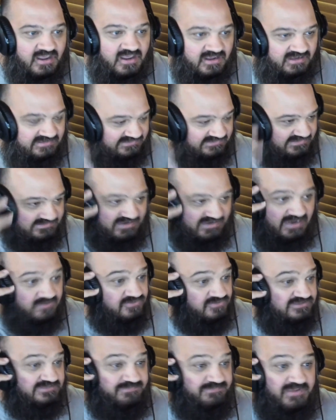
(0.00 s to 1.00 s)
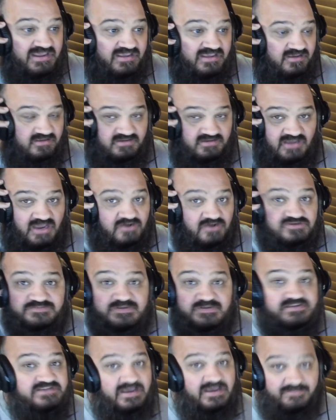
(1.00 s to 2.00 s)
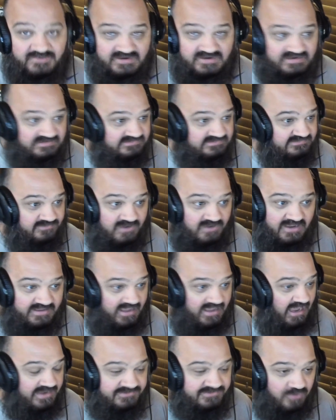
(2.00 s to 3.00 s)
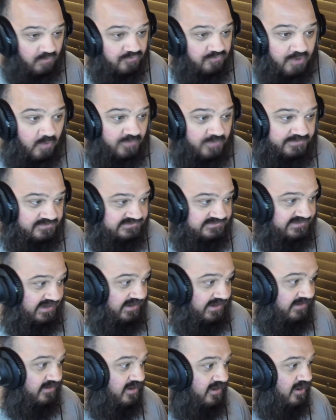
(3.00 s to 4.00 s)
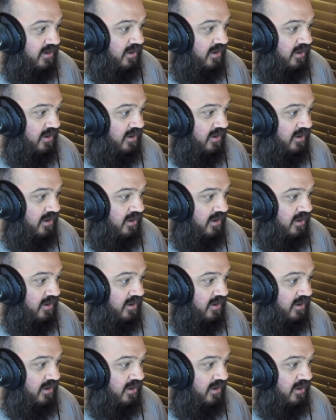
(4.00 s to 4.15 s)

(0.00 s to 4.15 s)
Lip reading: Because listen, I don't speak Japanese, so I don't know what they're saying.